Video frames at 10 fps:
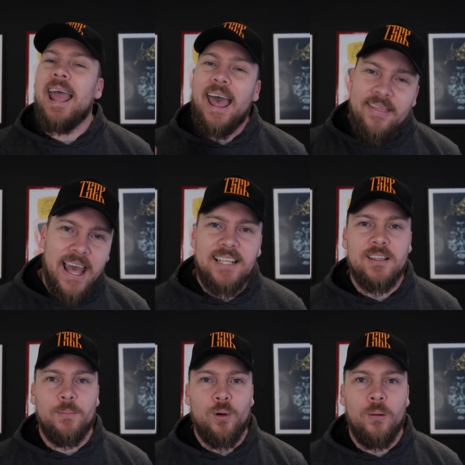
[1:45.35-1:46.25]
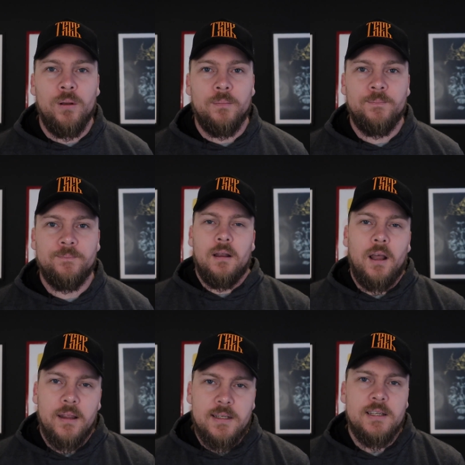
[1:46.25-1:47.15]
And that's the problem.
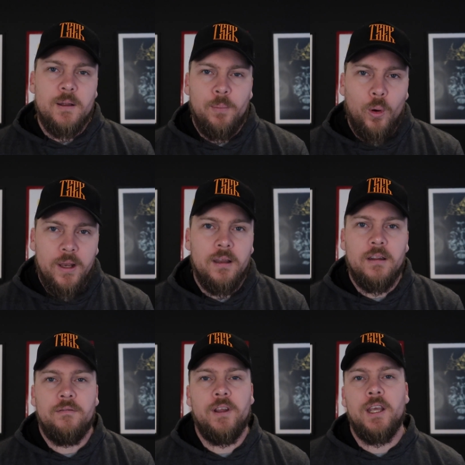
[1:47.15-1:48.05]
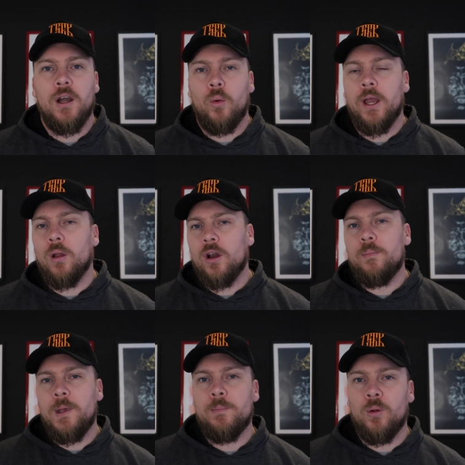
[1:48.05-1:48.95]
Now this is the point in the video where a lot
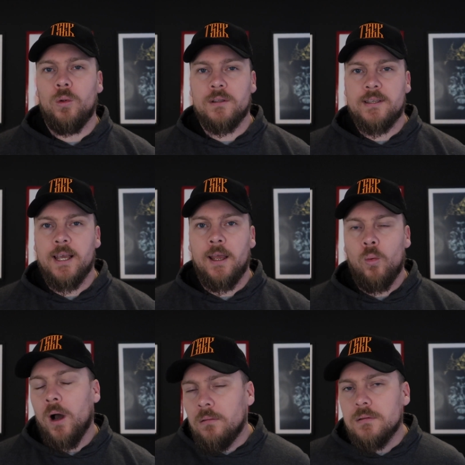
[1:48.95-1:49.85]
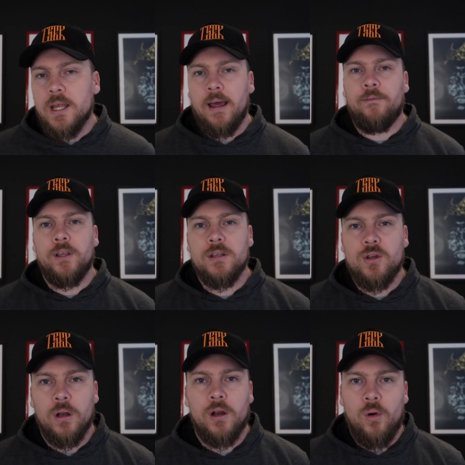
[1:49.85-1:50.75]
of people will say, well, South Africa's
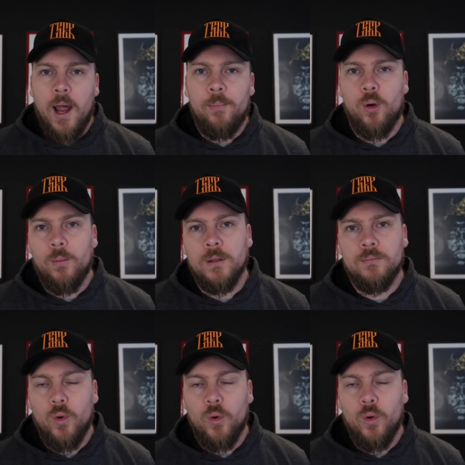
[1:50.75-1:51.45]
got a crime problem.